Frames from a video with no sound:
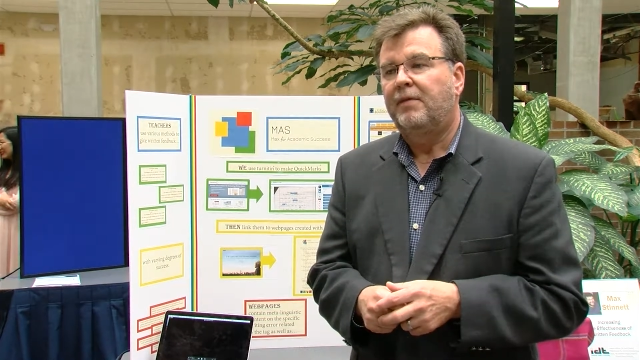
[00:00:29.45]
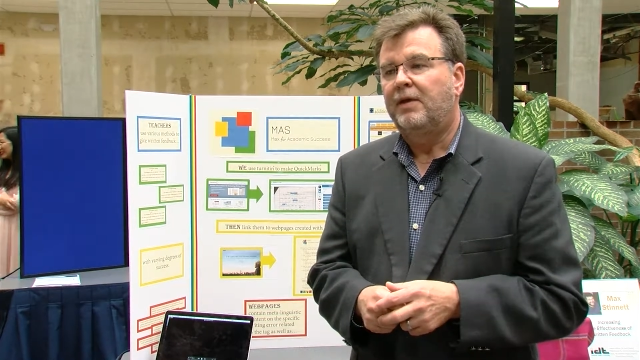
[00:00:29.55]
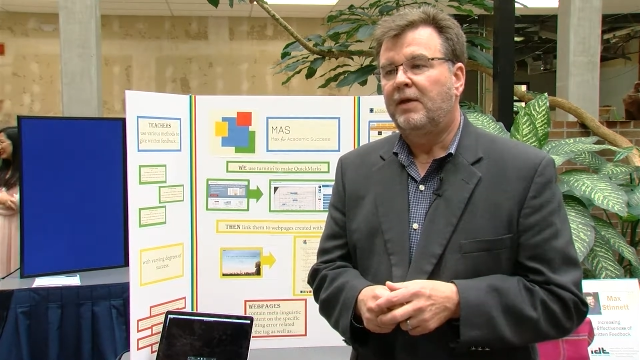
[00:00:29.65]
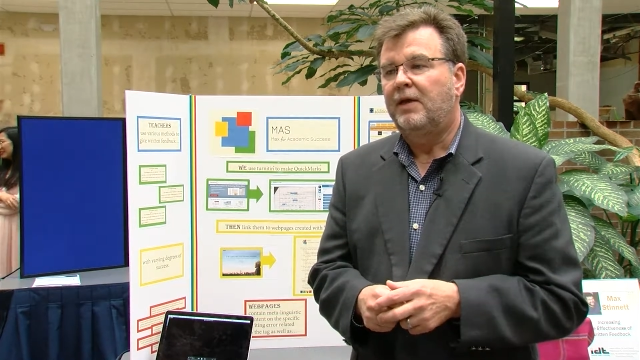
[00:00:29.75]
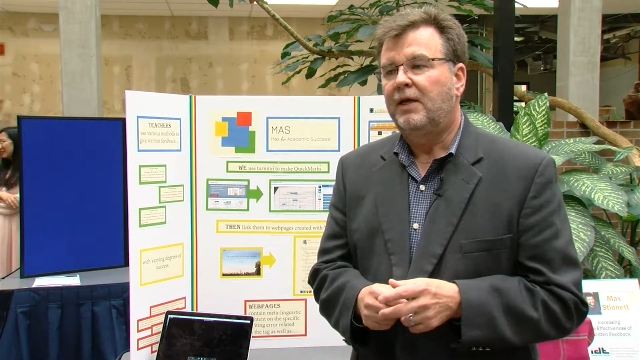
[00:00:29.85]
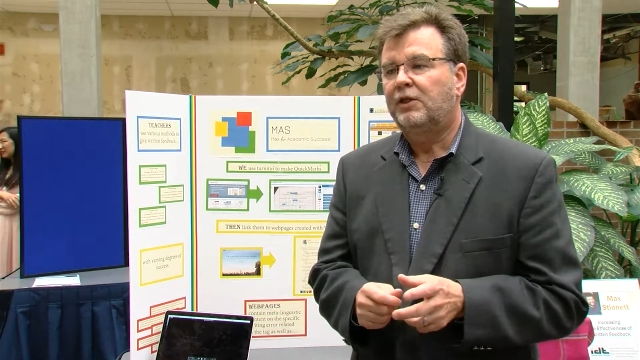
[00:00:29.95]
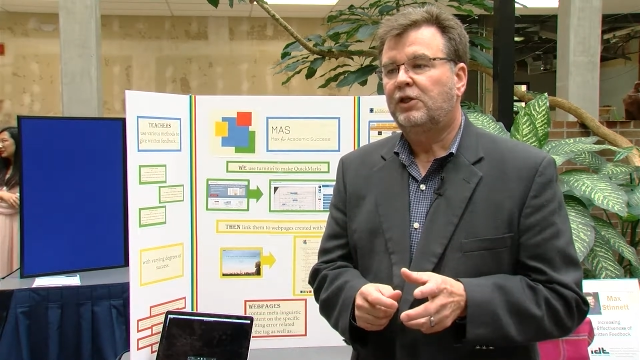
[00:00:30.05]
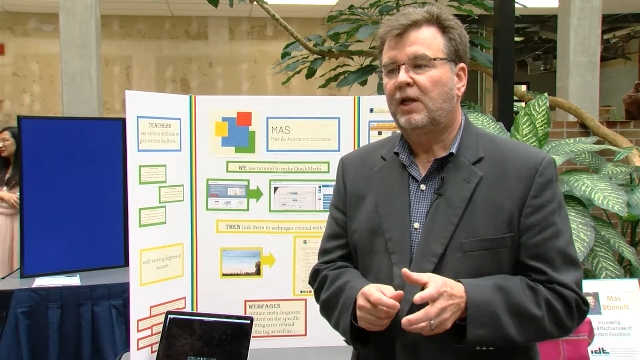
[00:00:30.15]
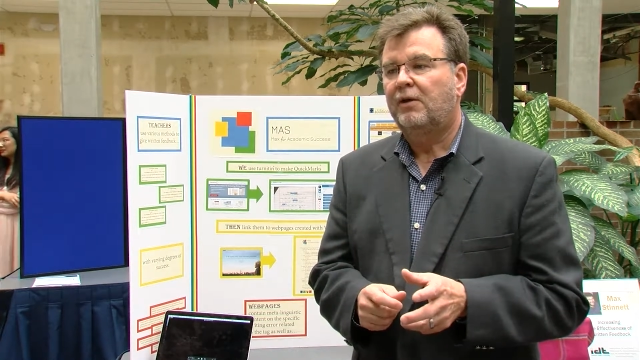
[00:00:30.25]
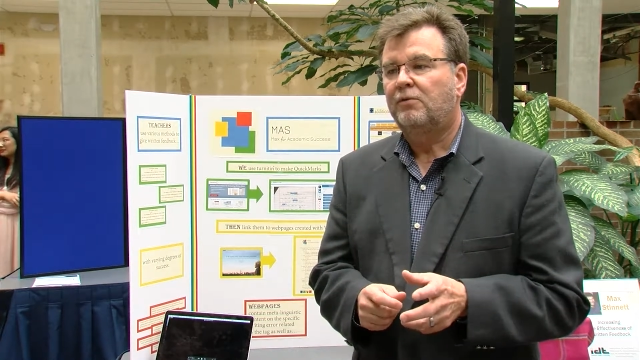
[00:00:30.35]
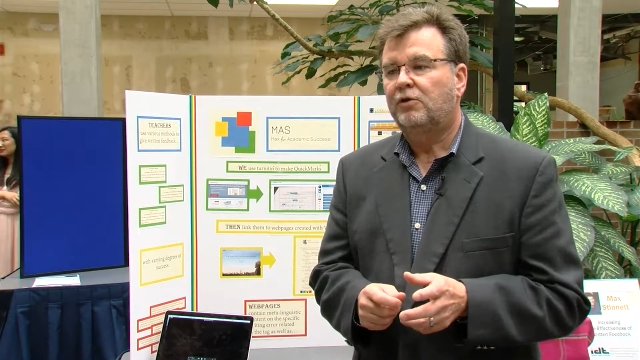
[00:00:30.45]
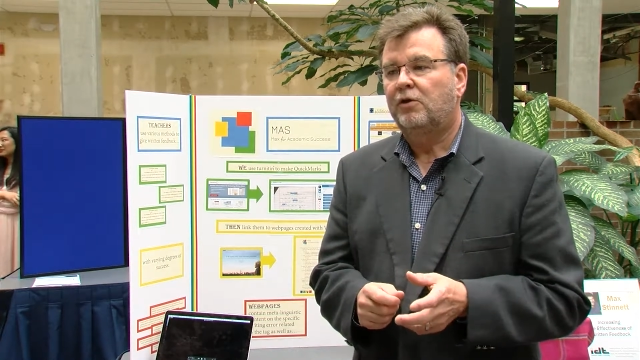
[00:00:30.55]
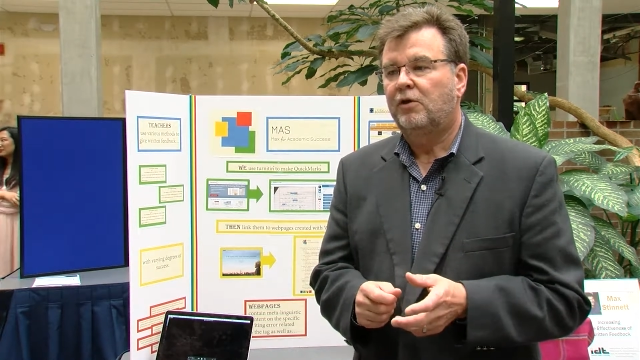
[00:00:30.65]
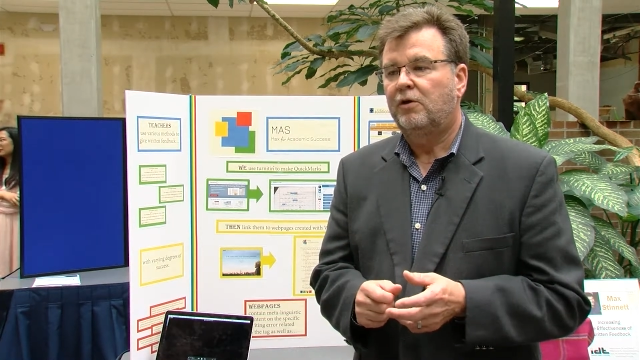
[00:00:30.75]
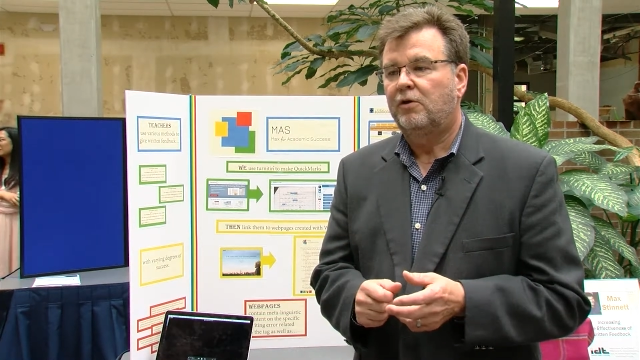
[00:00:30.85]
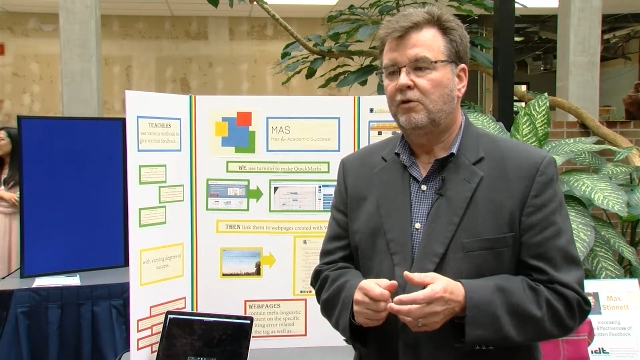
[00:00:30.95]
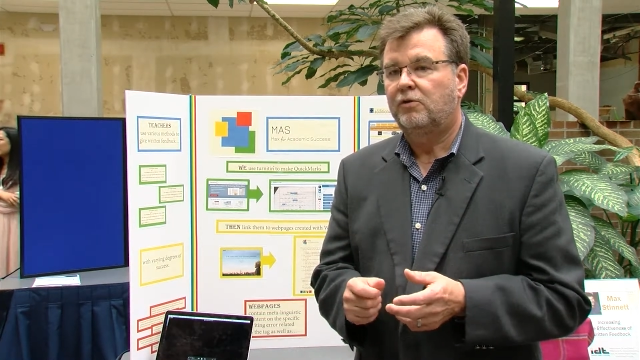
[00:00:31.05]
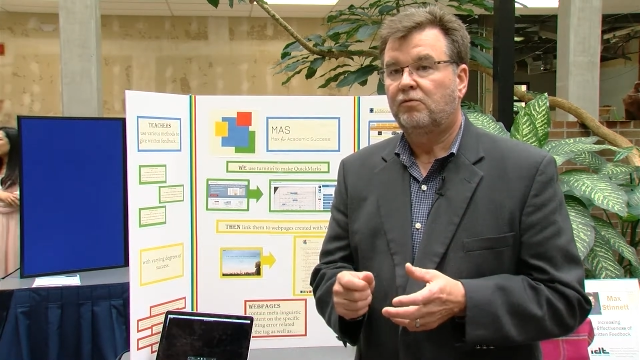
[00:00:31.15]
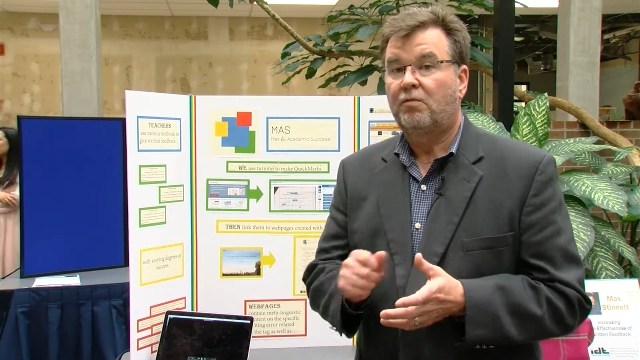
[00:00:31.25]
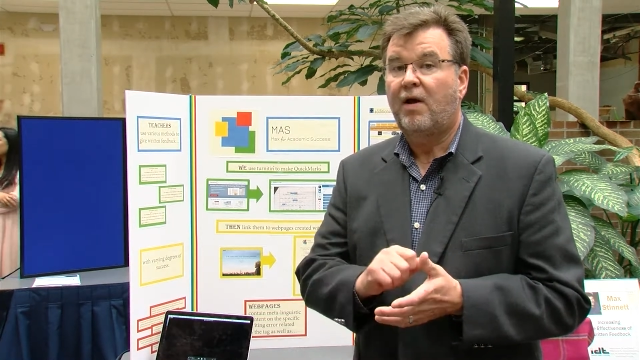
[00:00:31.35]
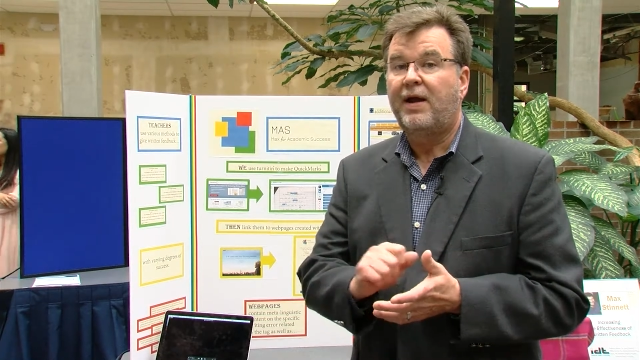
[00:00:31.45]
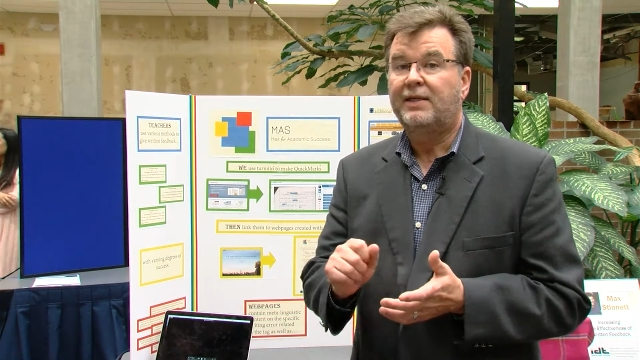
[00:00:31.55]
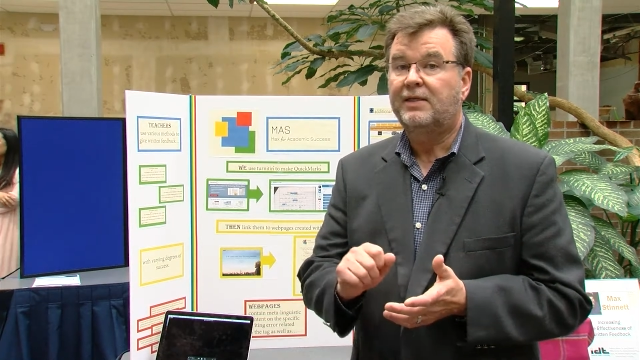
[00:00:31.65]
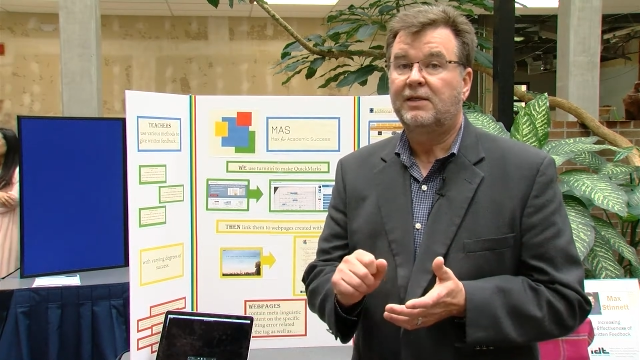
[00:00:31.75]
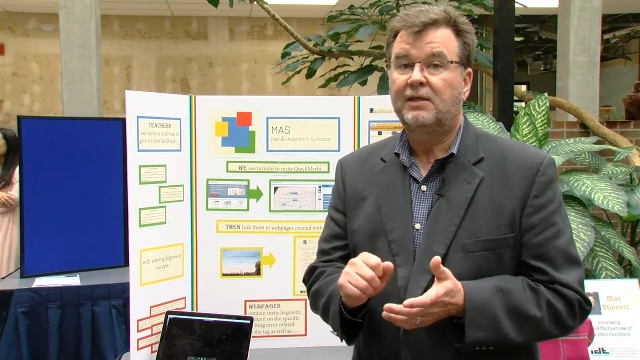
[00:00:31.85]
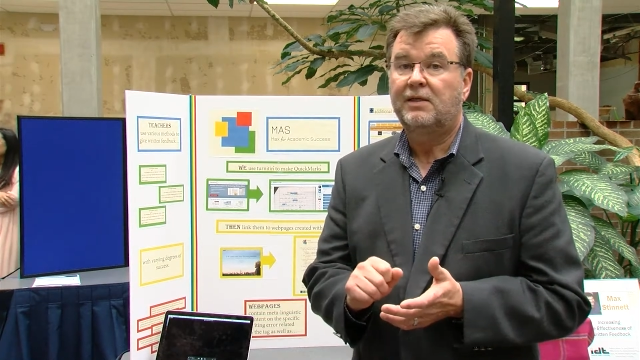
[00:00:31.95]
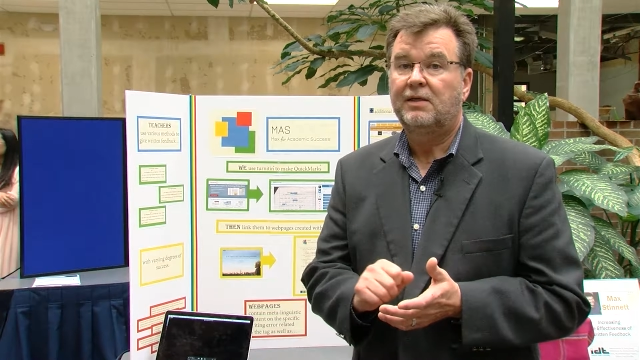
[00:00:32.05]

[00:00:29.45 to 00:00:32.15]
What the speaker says: the English language learners write